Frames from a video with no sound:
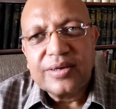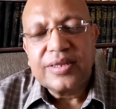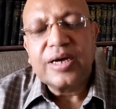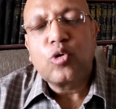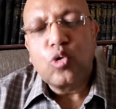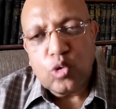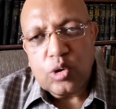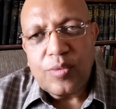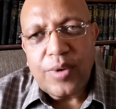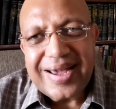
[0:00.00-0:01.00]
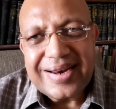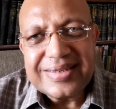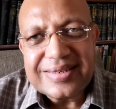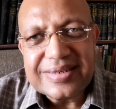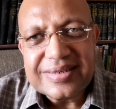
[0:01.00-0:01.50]
the
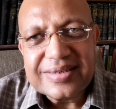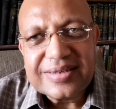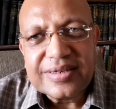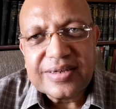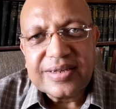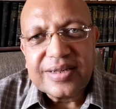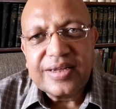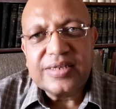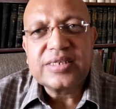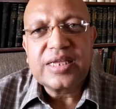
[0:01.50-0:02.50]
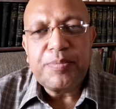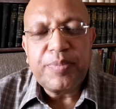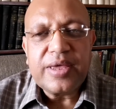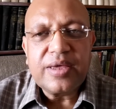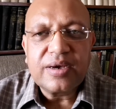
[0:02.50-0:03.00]
coronavirus is
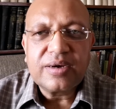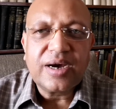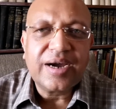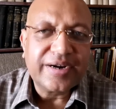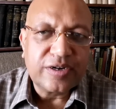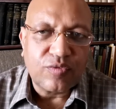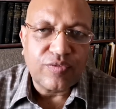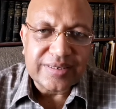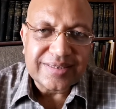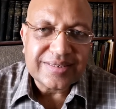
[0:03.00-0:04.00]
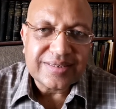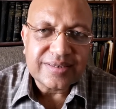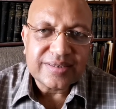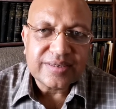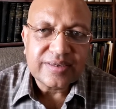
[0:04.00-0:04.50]
keeping ahead of us,
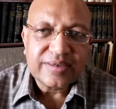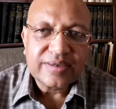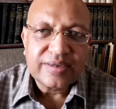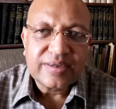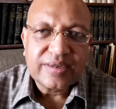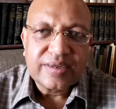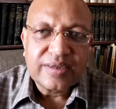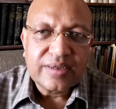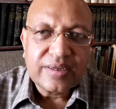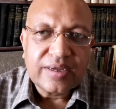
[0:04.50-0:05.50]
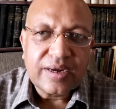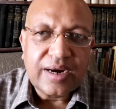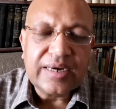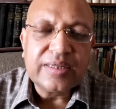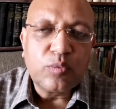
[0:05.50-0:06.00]

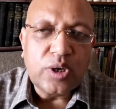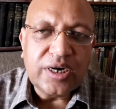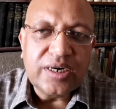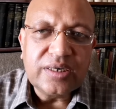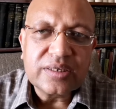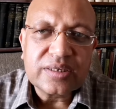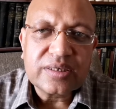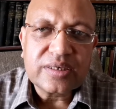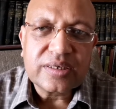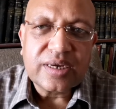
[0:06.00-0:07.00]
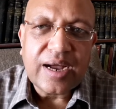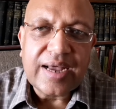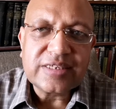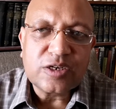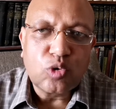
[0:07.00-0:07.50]
and the world
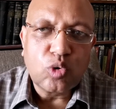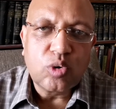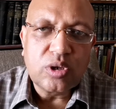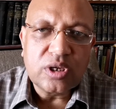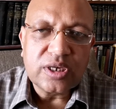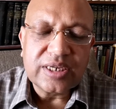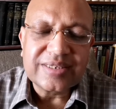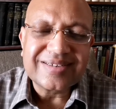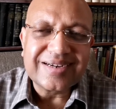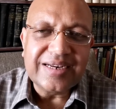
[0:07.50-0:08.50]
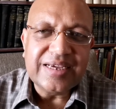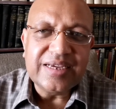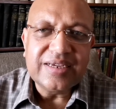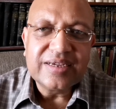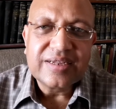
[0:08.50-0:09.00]
as a whole is
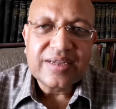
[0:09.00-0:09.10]
reeling